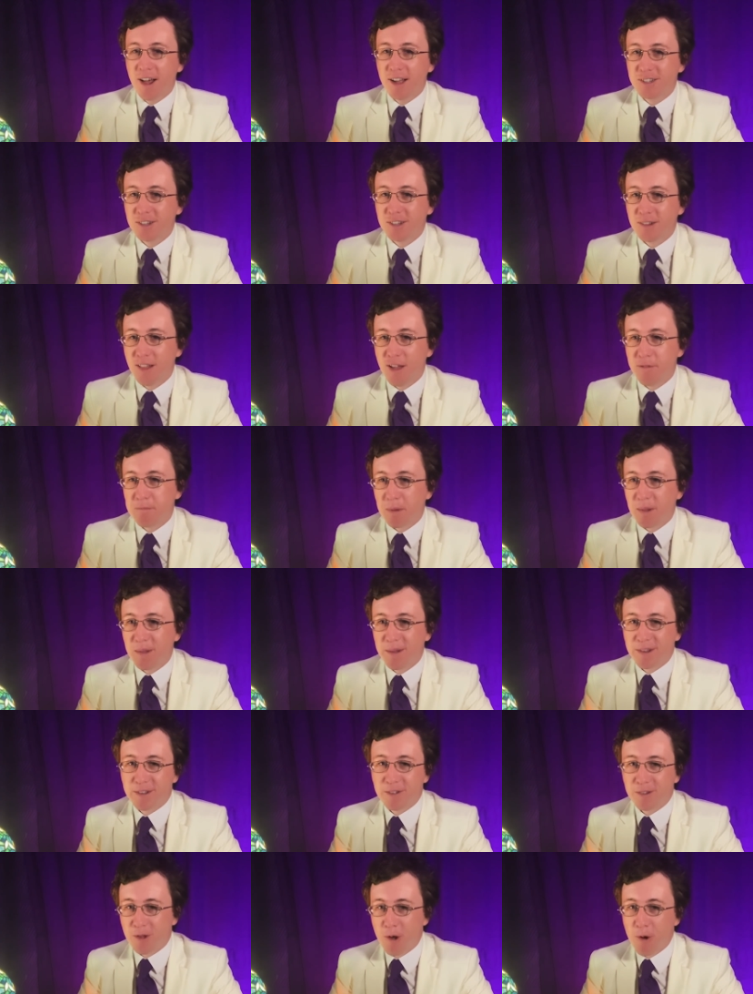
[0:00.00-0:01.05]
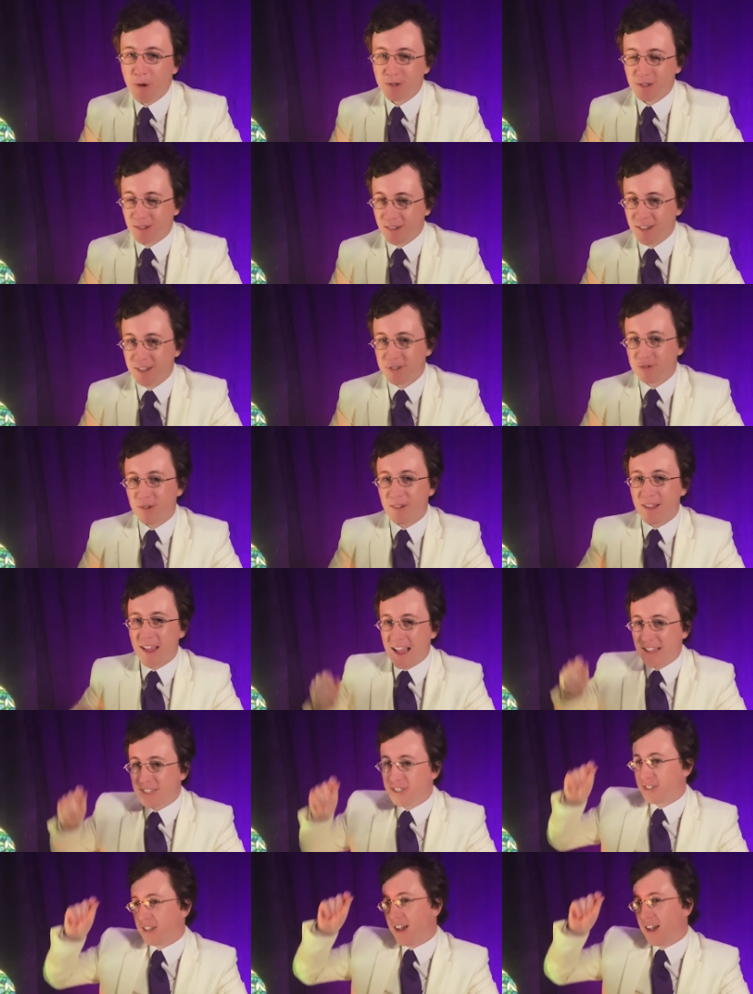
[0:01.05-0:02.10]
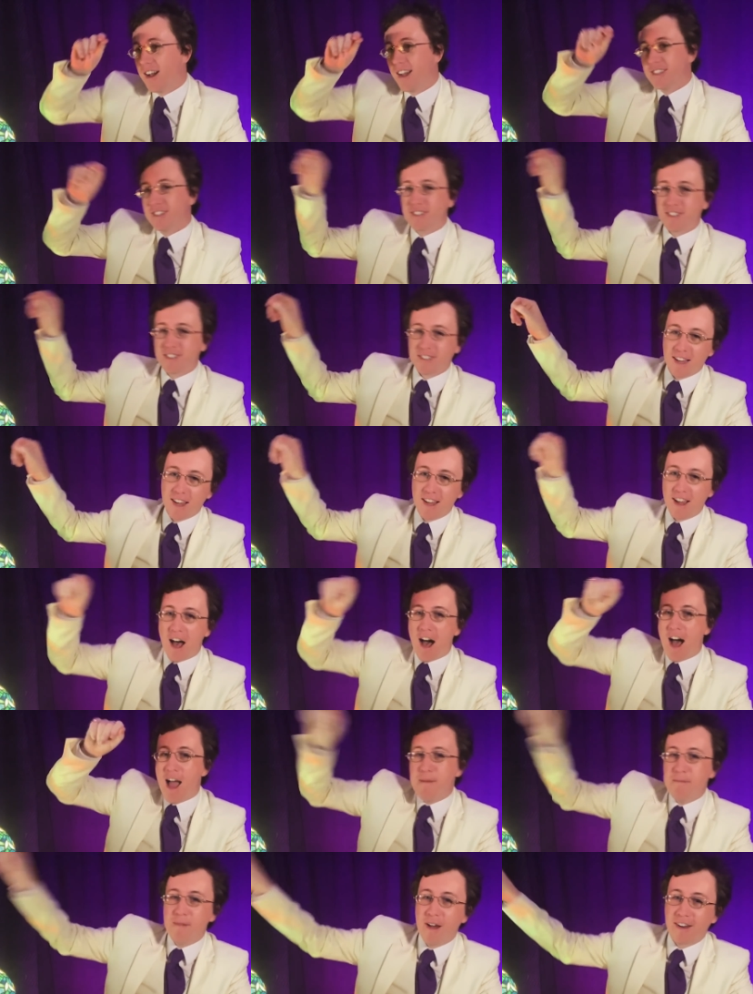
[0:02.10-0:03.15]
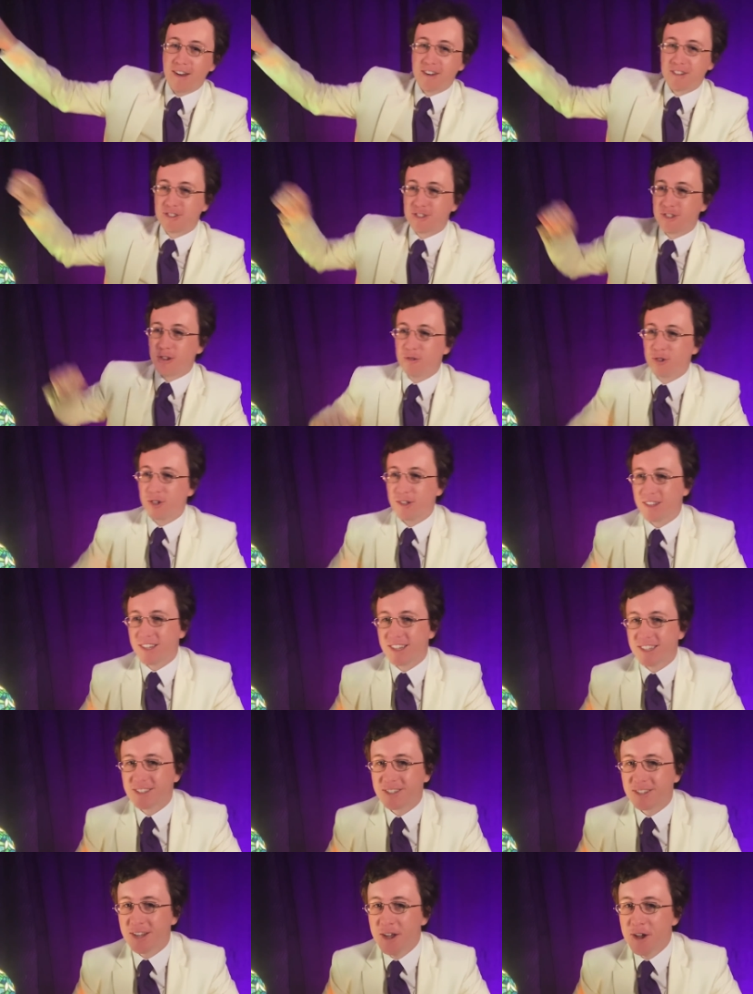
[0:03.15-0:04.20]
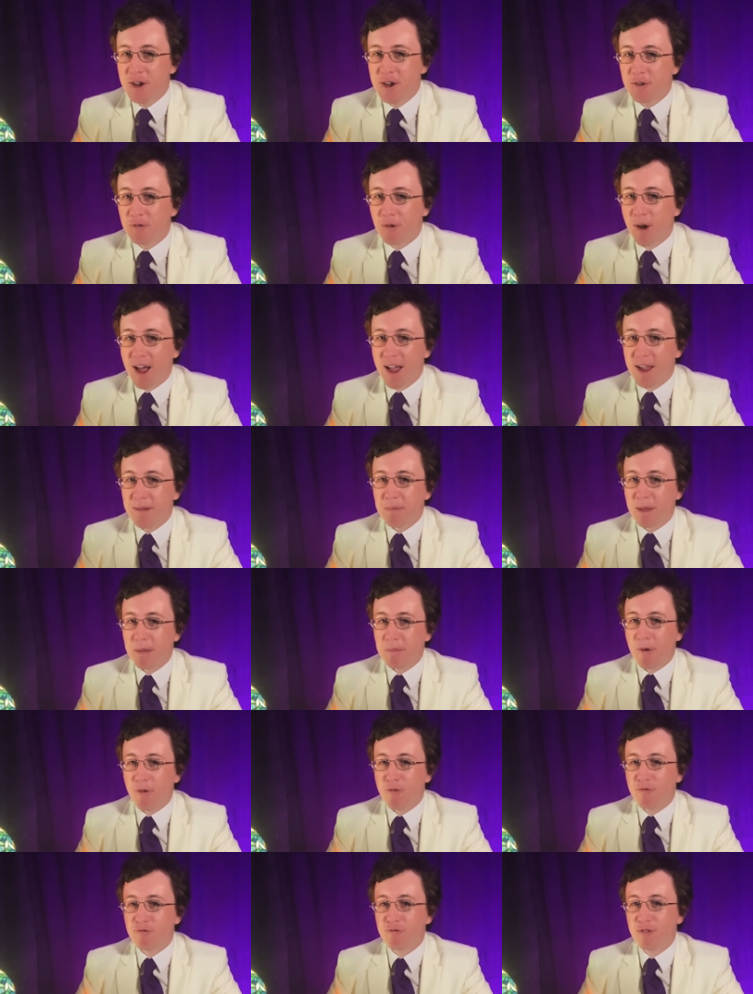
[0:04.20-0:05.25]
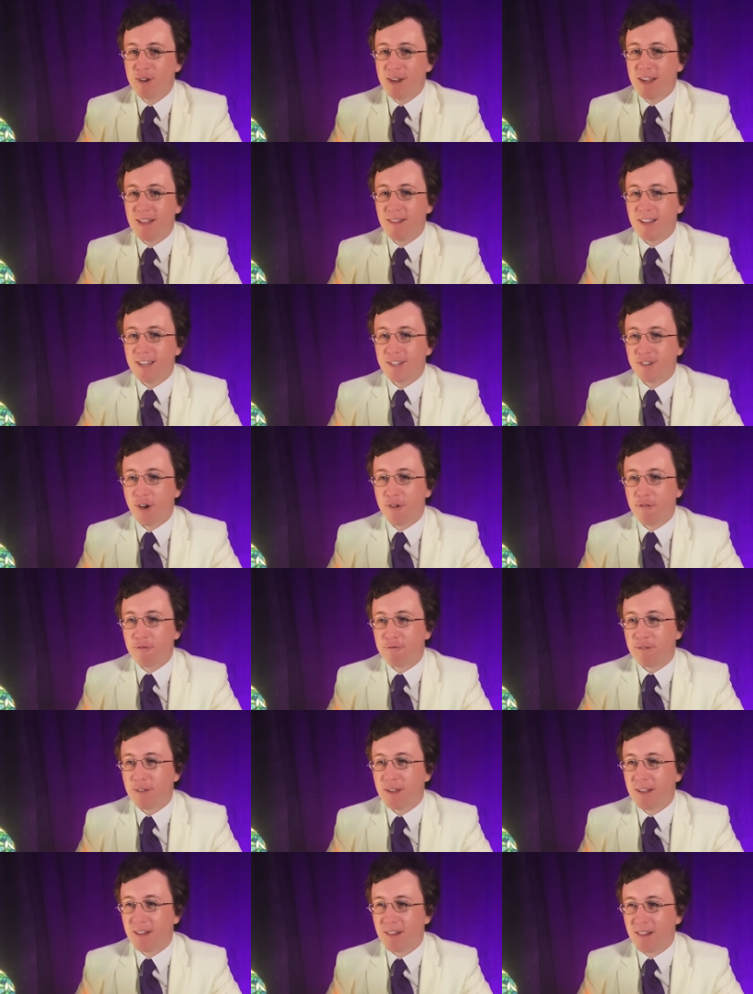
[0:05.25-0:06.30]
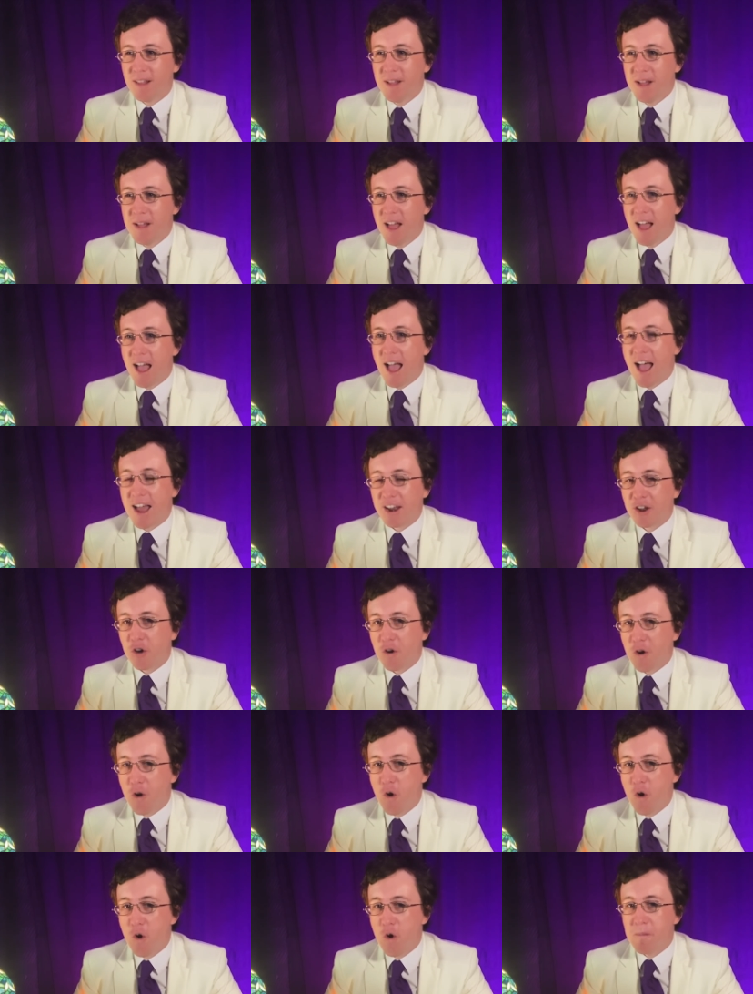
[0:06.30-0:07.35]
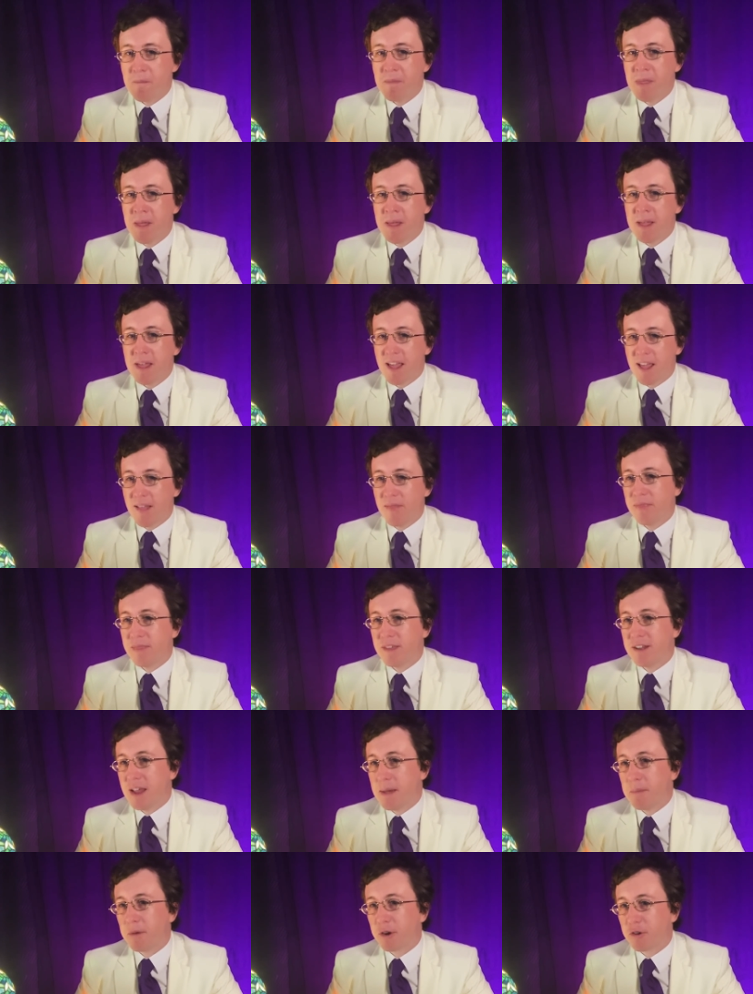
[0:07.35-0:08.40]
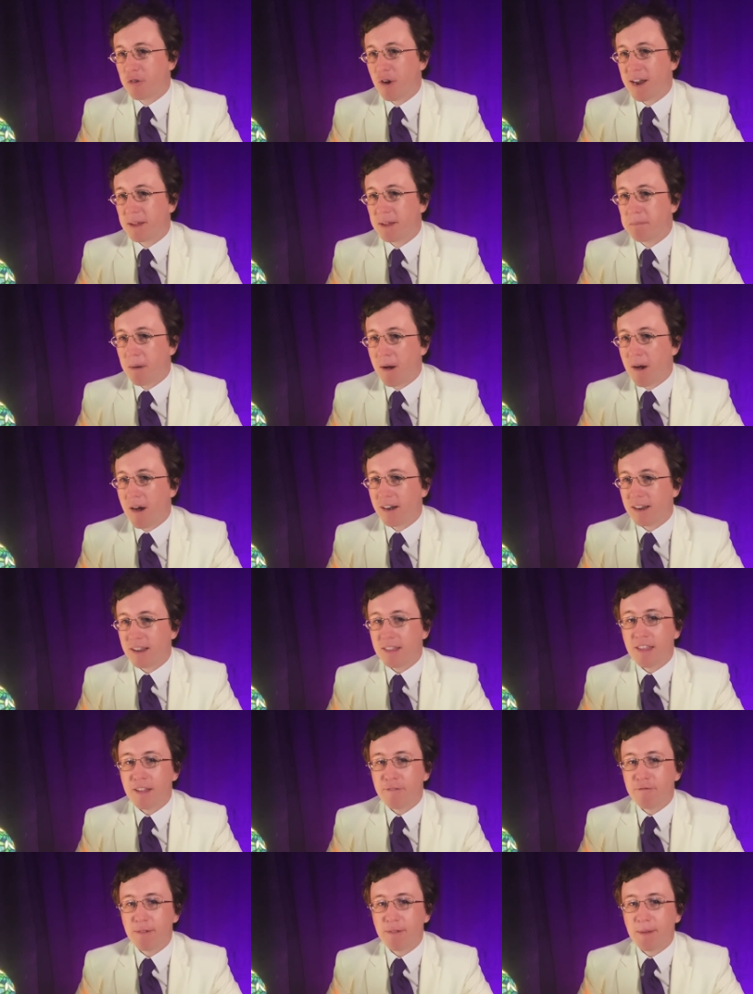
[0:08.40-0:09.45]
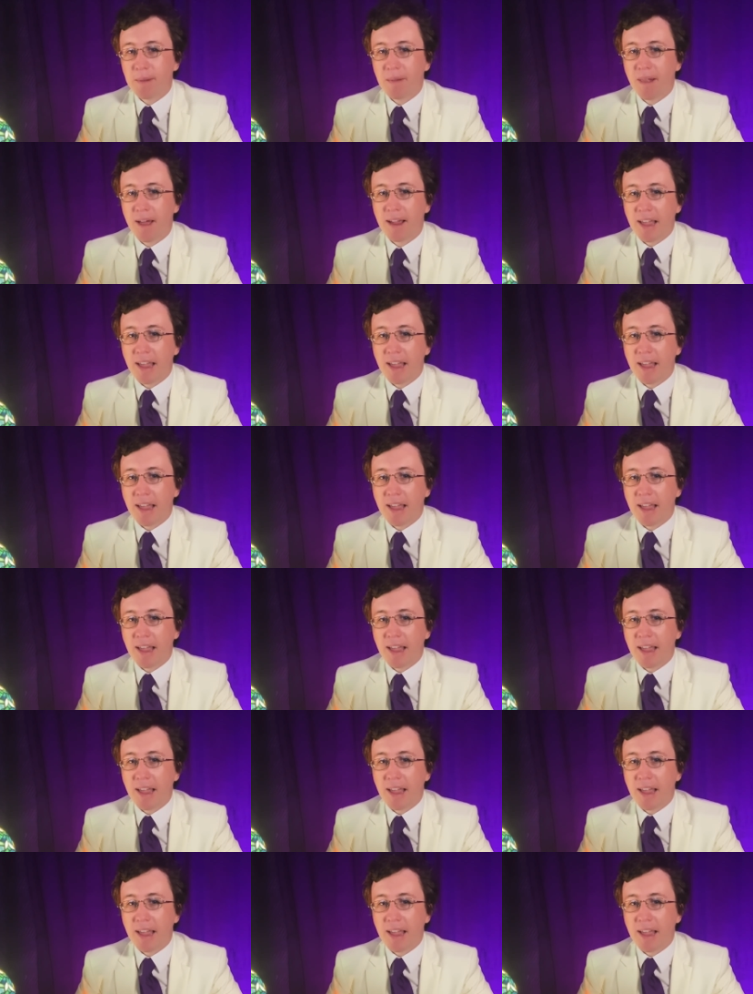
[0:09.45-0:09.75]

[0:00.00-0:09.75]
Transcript: to left political goals, literally has signs that saying, "I'm not a socialist," right? People really don't feel at home in the Democratic Party. They feel